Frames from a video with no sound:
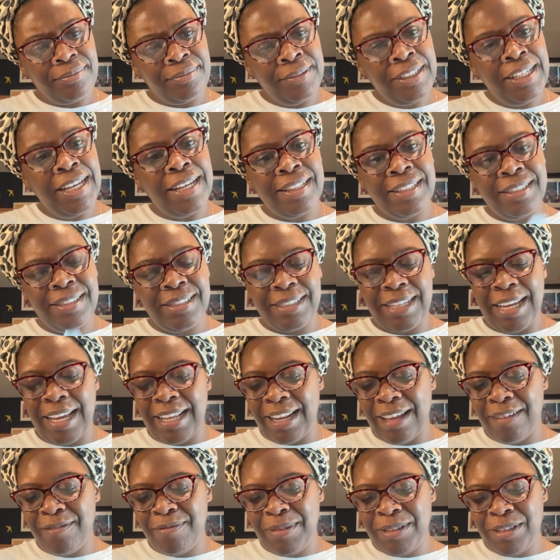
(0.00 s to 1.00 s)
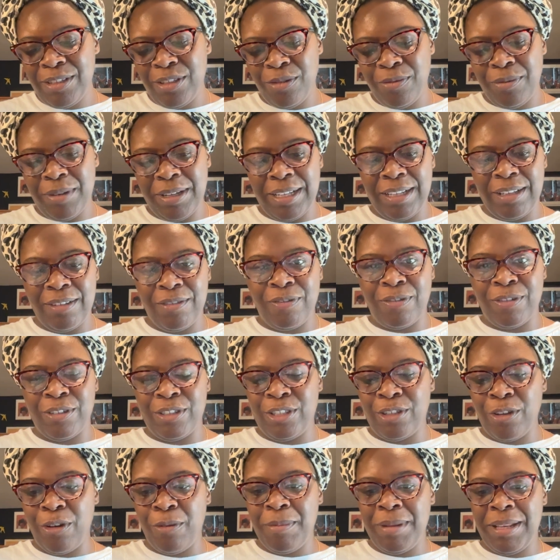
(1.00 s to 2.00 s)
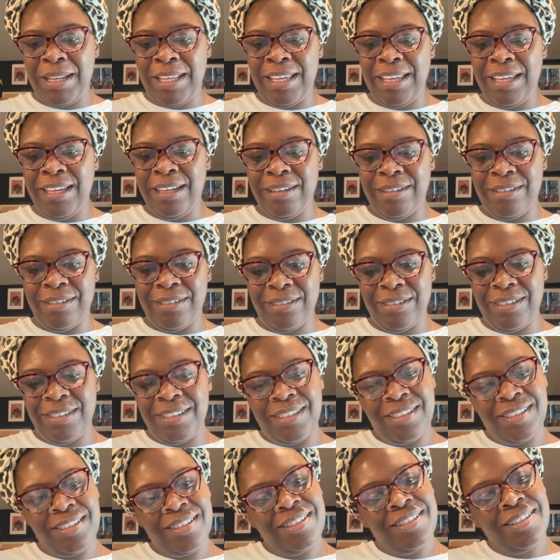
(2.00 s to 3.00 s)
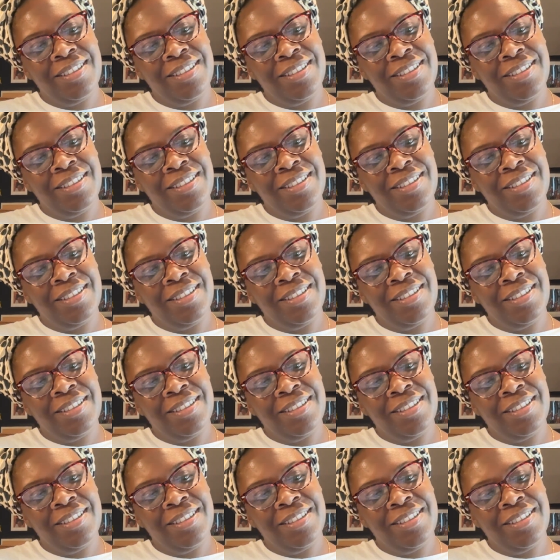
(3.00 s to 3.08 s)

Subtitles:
Yeah, there's 10. I've been doing it for so many years.